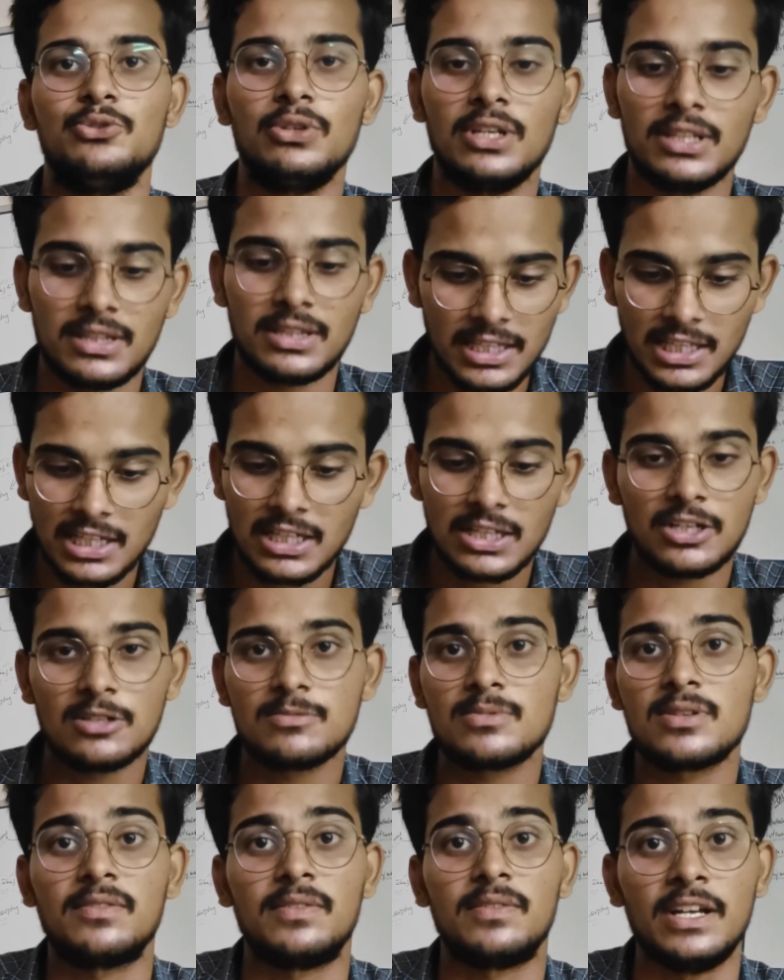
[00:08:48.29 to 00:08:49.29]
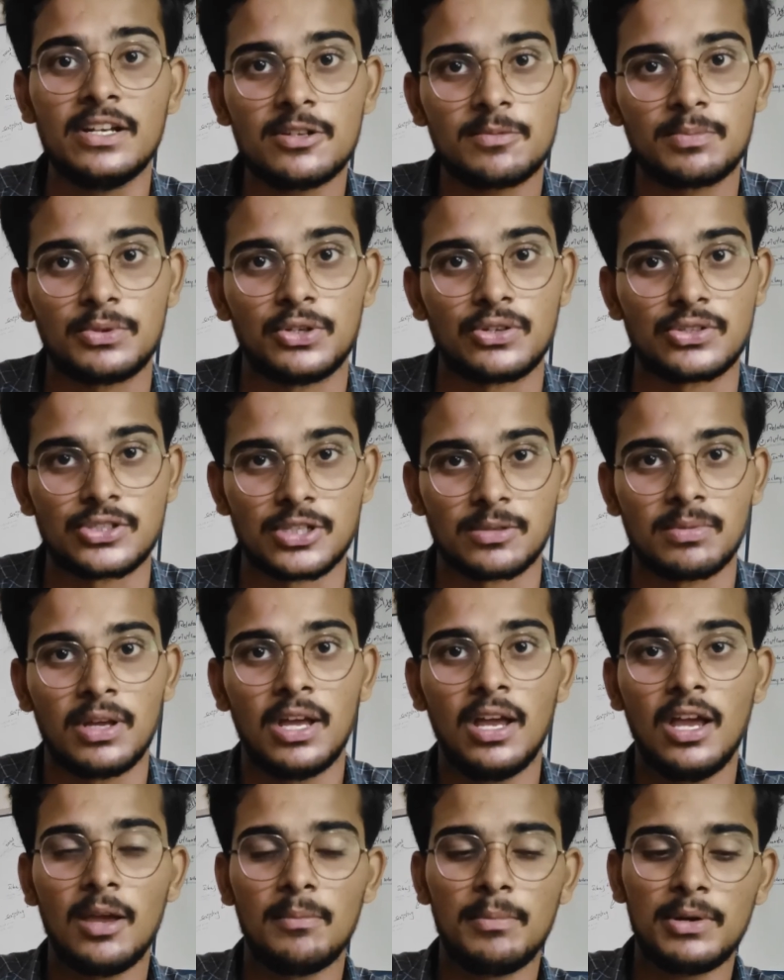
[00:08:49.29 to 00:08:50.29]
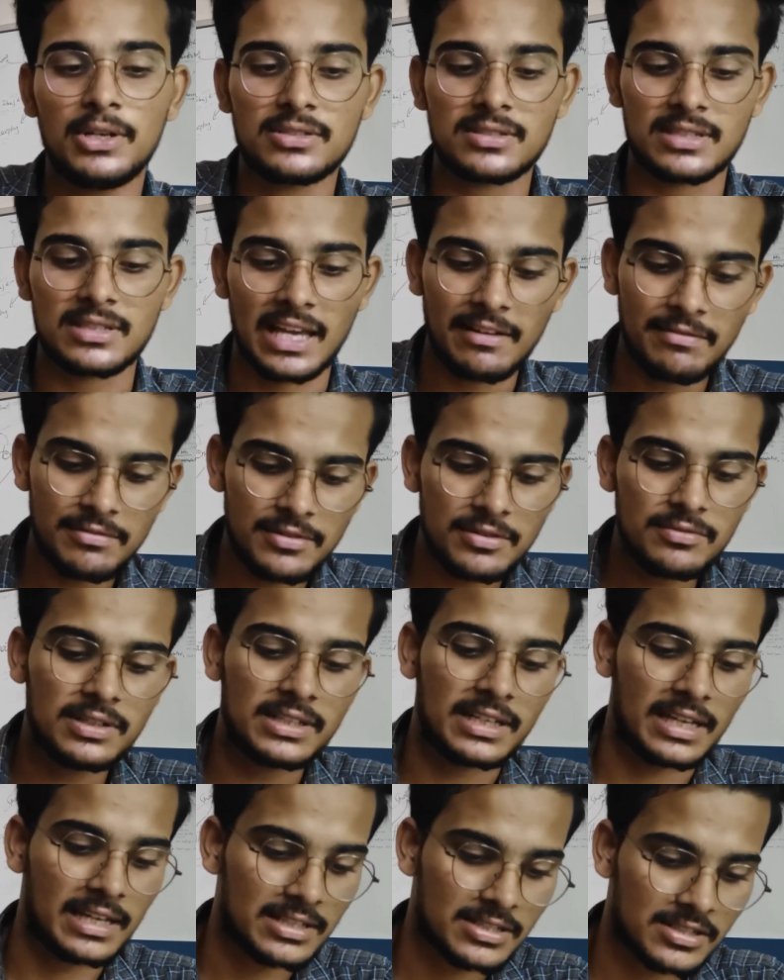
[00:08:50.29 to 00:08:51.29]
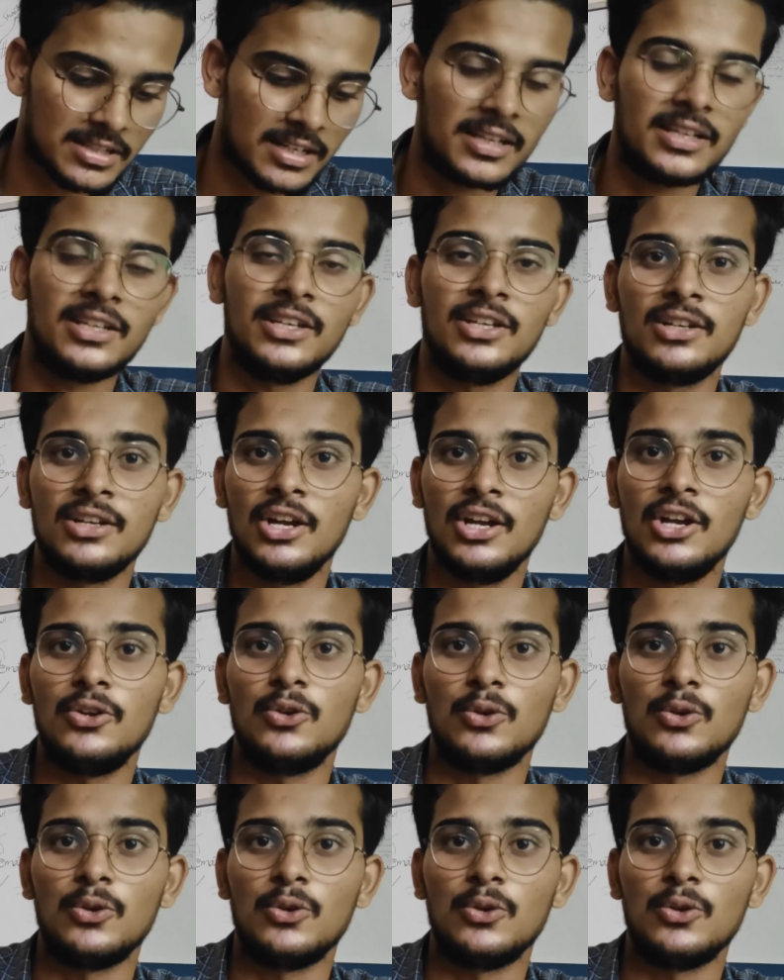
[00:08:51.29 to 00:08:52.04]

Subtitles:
You can think in terms of entrepreneurship, because everyone is trying